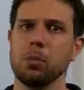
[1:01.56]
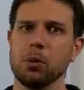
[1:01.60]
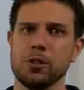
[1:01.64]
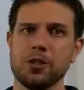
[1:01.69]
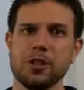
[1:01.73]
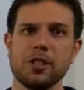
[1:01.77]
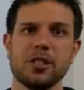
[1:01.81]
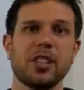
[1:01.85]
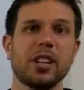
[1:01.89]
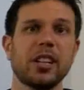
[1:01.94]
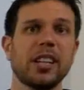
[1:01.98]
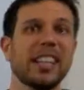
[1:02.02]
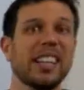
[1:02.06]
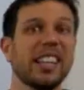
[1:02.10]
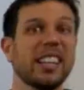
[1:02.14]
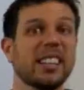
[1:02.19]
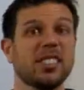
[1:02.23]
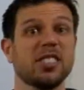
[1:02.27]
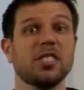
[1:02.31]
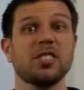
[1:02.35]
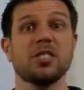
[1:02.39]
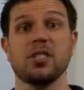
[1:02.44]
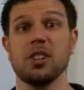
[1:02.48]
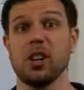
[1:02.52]
we're just going to
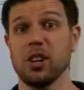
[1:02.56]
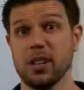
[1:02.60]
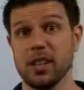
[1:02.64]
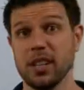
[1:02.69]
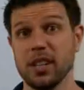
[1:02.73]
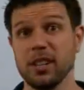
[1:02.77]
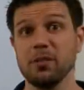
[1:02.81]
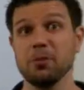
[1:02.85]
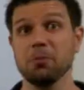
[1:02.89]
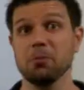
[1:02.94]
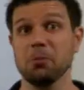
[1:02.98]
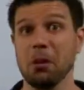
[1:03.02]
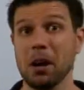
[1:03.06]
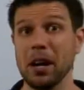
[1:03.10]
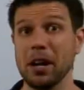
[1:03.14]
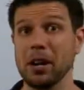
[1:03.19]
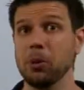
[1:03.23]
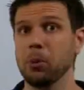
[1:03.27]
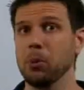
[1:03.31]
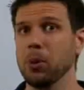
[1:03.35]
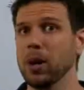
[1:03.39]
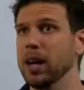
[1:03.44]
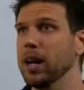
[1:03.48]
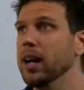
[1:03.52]
get started right
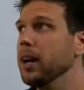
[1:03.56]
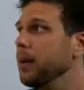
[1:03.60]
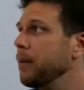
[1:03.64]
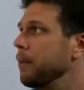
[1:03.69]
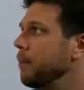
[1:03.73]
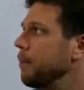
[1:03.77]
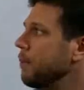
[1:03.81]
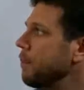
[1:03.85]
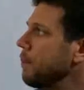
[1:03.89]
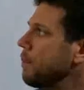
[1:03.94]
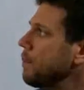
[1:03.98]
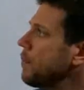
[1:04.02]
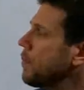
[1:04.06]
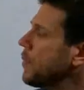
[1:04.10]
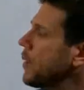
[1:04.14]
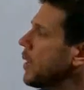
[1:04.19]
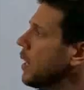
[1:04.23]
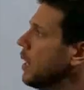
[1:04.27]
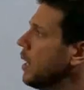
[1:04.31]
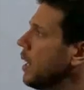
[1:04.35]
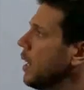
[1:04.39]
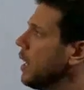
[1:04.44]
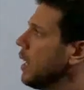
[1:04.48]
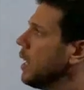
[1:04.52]
away.
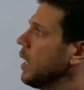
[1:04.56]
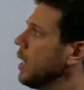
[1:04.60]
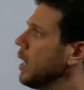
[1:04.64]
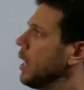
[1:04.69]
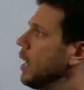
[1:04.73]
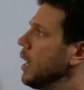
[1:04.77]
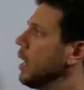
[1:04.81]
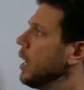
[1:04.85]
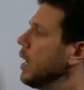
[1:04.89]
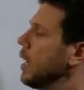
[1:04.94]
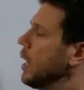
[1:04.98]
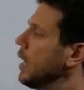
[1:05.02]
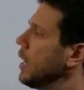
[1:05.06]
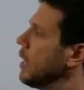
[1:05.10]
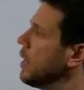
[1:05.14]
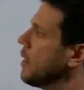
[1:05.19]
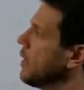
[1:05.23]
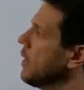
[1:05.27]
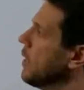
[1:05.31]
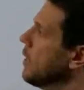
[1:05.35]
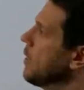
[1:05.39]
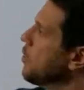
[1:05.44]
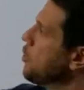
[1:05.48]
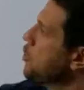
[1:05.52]

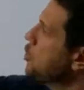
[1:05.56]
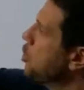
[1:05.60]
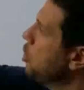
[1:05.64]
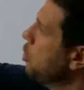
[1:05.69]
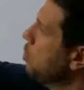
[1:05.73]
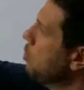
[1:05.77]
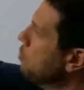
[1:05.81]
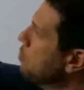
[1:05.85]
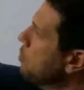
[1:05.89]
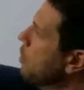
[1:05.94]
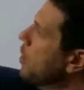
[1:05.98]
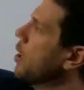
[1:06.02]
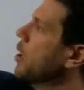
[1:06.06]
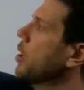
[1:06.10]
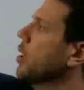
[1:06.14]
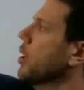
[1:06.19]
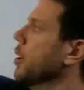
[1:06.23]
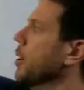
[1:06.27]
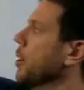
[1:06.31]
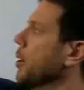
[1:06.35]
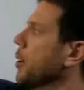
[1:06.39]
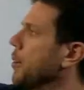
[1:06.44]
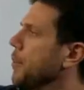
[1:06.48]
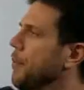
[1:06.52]
The
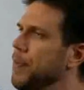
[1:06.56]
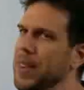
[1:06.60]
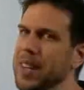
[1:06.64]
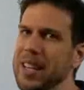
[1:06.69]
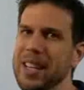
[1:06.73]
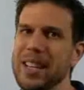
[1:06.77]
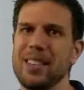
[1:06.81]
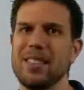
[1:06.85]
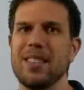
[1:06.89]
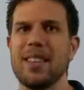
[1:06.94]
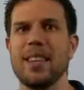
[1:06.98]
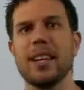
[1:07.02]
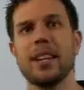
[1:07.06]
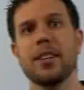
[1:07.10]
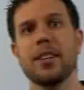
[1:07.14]
insurer is the